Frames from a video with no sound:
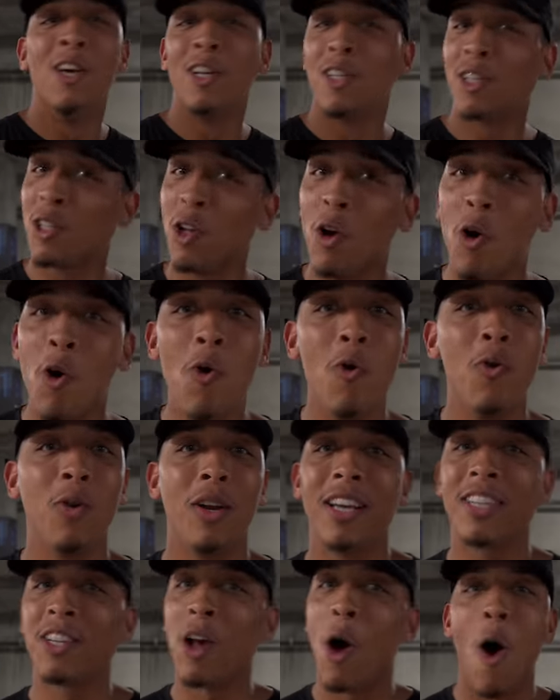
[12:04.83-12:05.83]

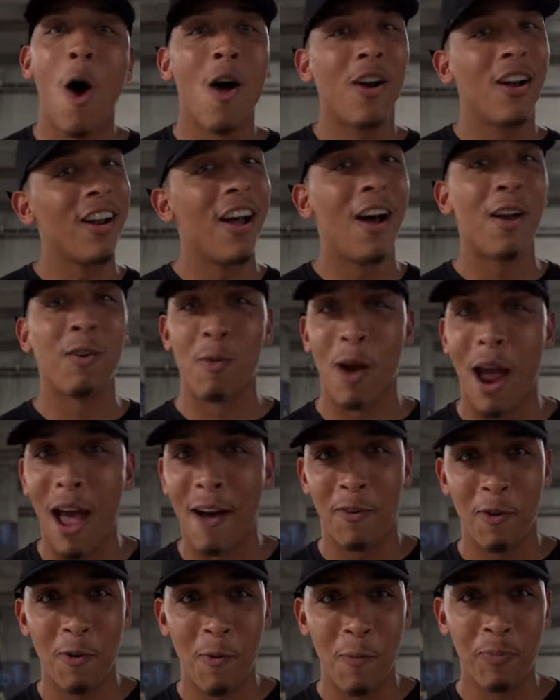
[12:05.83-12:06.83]
Soon, it's all gonna
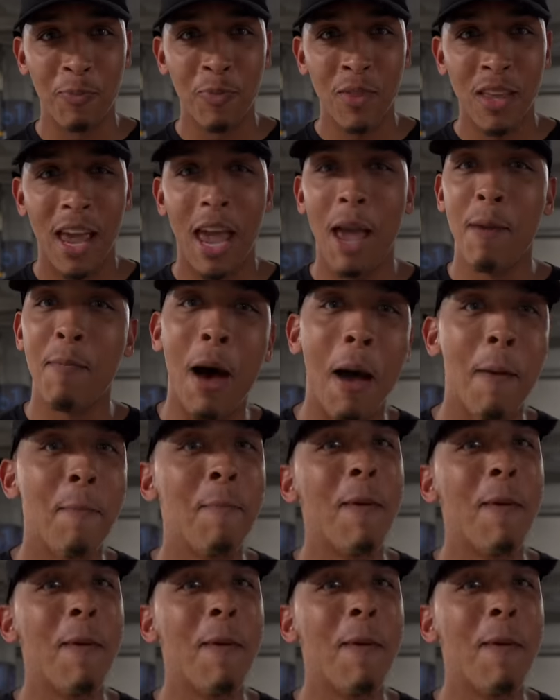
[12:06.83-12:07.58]
unravel, and my